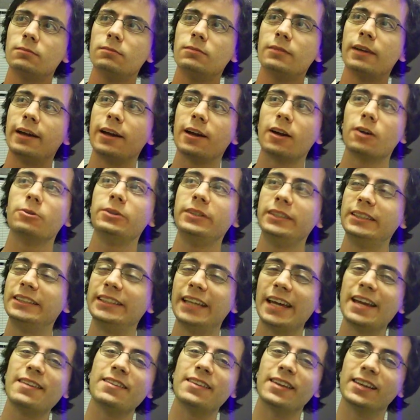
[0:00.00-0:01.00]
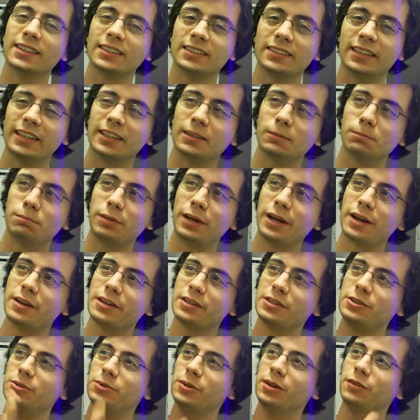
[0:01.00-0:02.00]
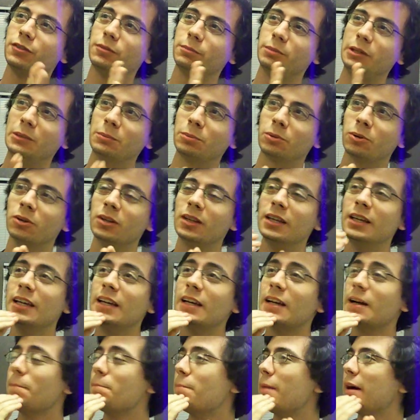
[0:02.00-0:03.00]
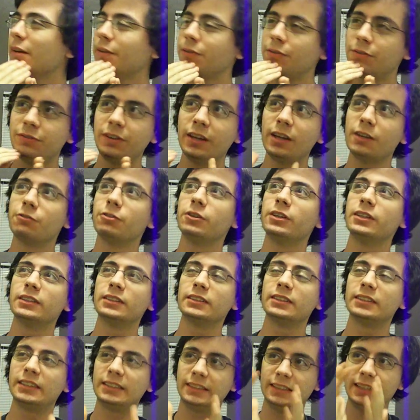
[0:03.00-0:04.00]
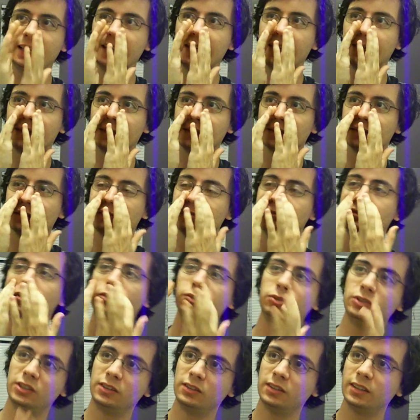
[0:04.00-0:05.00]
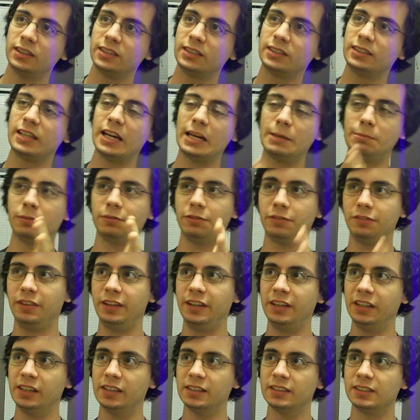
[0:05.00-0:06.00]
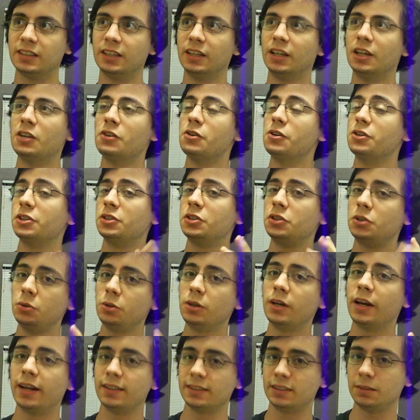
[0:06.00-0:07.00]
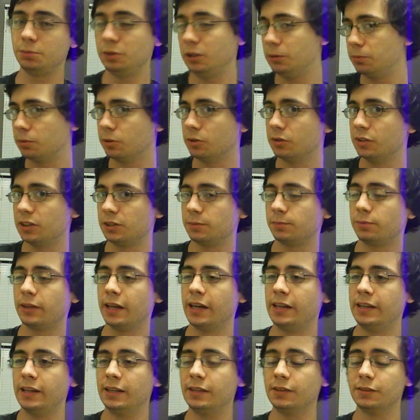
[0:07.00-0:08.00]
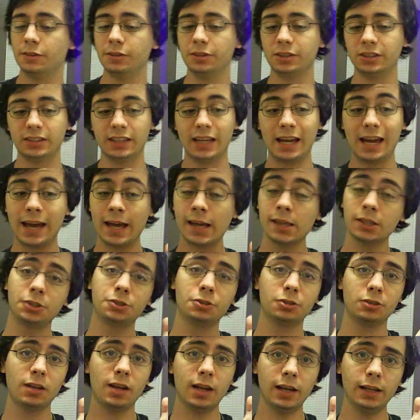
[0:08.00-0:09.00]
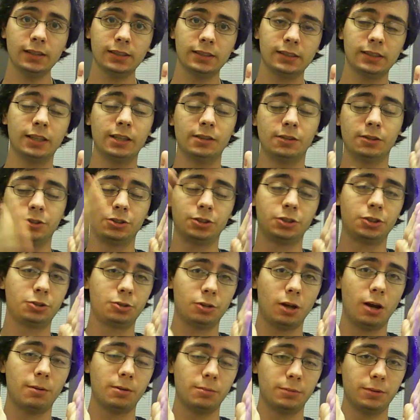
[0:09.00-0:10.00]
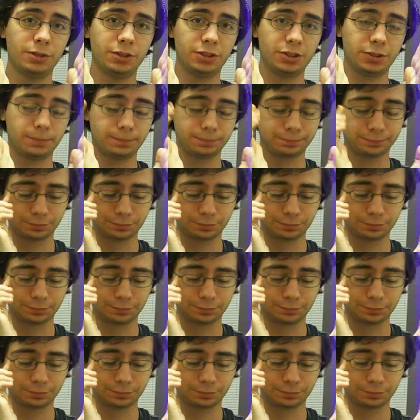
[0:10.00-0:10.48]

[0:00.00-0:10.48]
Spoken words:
I always say this and I compare two different people. My favorite saying of using this type of thing is, there's two kinds of people on this planet. There's astronauts and there's astronomers.